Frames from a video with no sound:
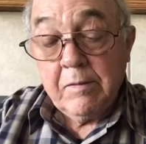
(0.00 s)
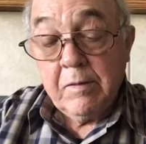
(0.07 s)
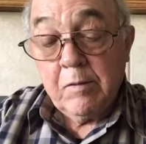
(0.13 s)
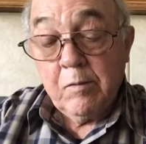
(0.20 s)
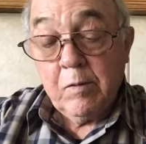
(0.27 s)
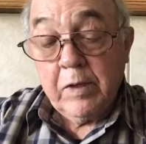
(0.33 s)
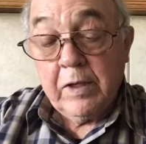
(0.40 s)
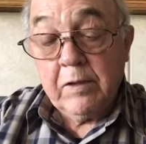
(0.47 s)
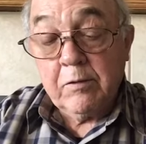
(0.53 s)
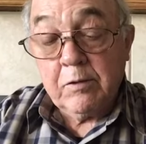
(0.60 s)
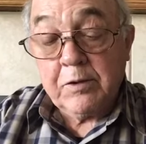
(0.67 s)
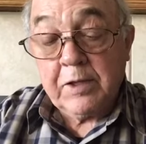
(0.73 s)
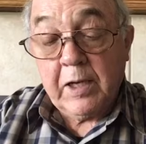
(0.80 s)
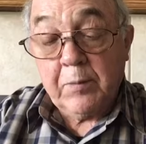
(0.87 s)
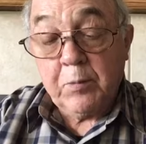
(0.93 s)
regular
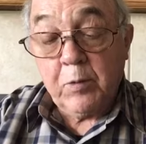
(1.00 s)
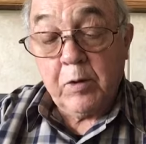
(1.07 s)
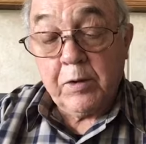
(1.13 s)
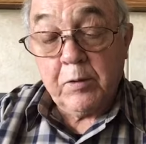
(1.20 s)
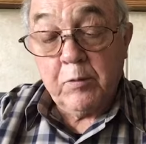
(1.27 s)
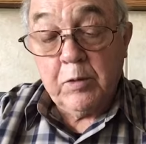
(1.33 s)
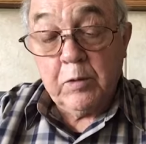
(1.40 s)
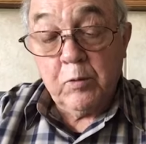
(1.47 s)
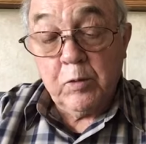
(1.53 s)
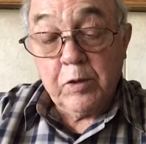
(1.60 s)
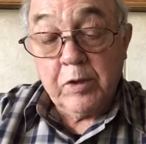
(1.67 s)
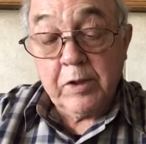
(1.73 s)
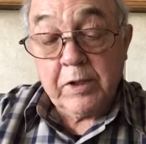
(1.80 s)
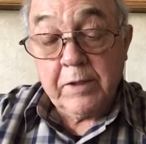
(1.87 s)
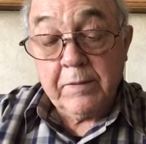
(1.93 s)
tap water will
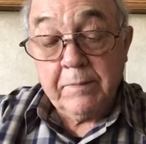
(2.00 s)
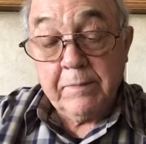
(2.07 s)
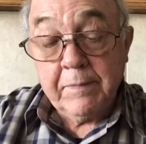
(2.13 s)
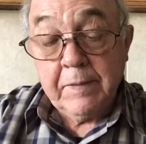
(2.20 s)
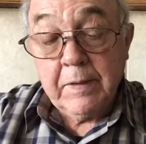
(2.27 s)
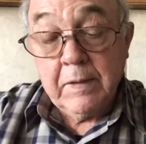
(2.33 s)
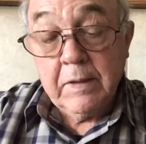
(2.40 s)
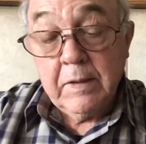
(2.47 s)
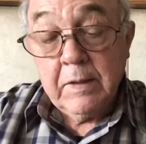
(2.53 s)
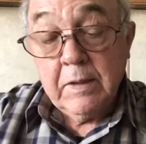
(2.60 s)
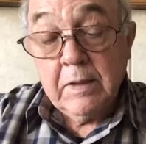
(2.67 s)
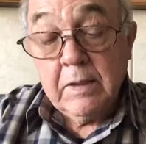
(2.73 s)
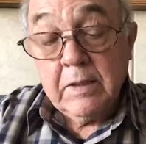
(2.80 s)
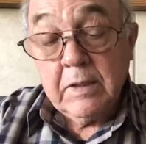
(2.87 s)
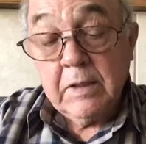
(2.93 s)
work.
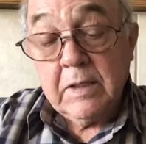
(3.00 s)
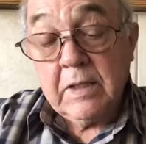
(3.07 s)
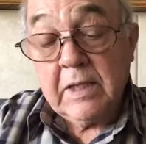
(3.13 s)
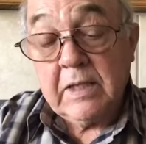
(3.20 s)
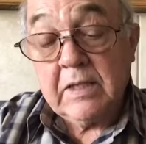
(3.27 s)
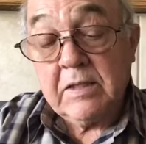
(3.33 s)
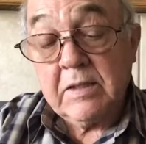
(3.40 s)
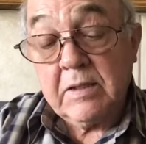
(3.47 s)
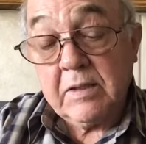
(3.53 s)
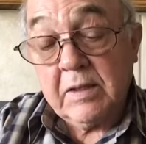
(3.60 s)
As